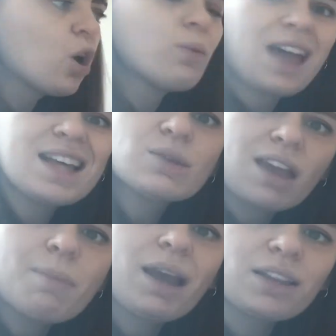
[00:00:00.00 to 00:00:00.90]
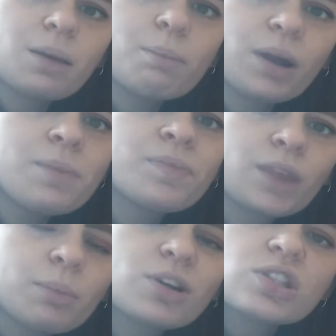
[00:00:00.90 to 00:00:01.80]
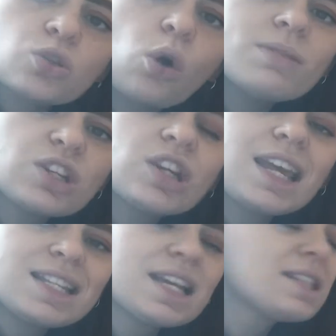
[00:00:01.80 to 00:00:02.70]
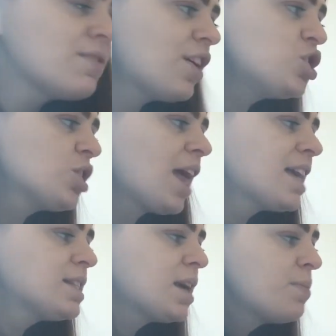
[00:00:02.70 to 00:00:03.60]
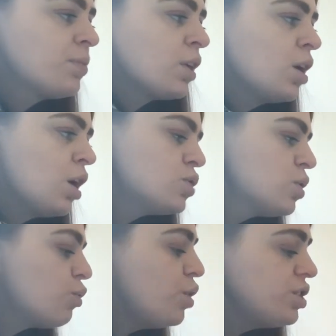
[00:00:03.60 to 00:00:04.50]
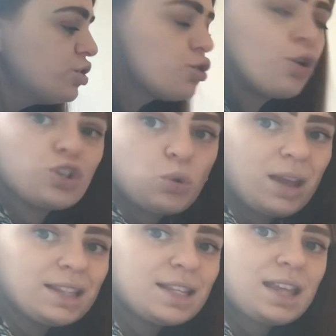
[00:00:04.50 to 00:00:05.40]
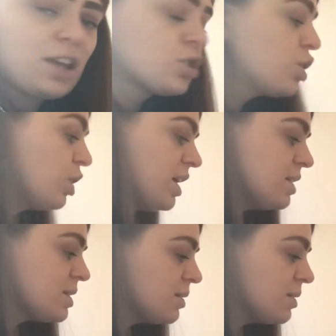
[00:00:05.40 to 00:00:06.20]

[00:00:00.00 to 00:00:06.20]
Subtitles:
that's quite a big number, because it's always a good idea to visualise it. So I'm going to draw 26 cookies.